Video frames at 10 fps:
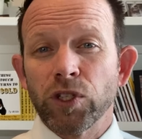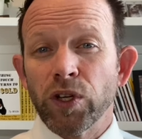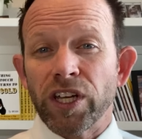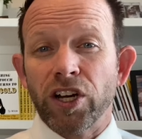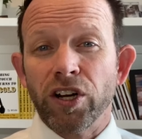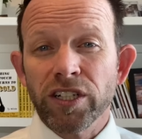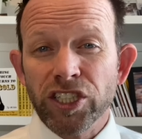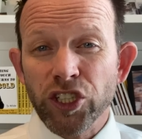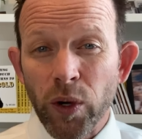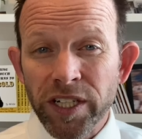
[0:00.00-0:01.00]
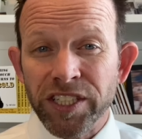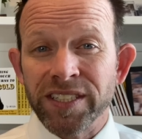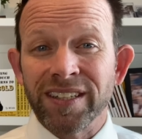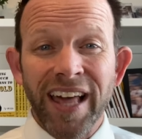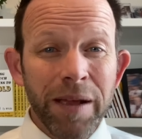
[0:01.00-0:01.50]
Due to the current shortages
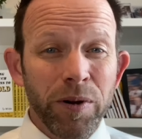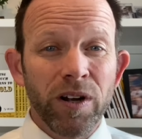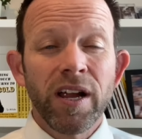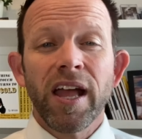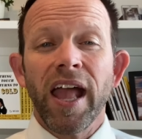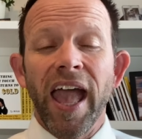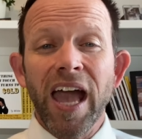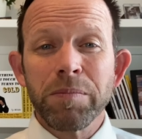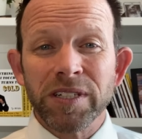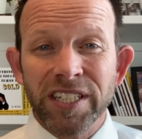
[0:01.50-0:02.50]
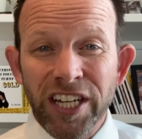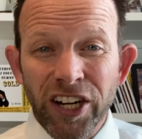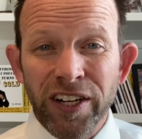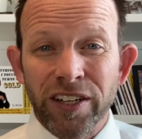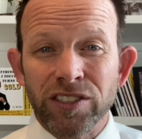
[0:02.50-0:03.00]
in labor and
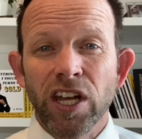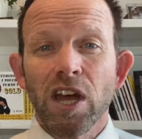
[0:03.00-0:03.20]
materials,